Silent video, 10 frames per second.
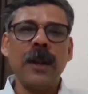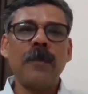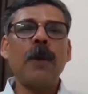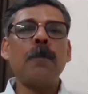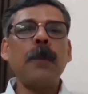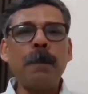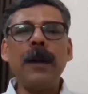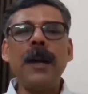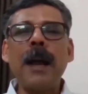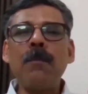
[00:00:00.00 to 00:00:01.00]
Now,
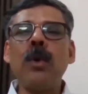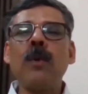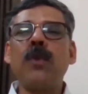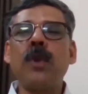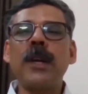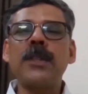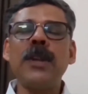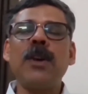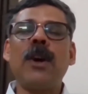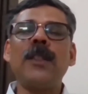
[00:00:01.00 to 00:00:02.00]
people are more
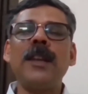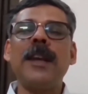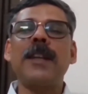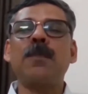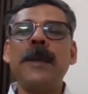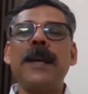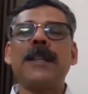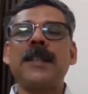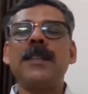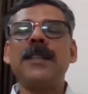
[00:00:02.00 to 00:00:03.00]
focusing on the
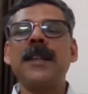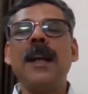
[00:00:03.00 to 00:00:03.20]
SPSS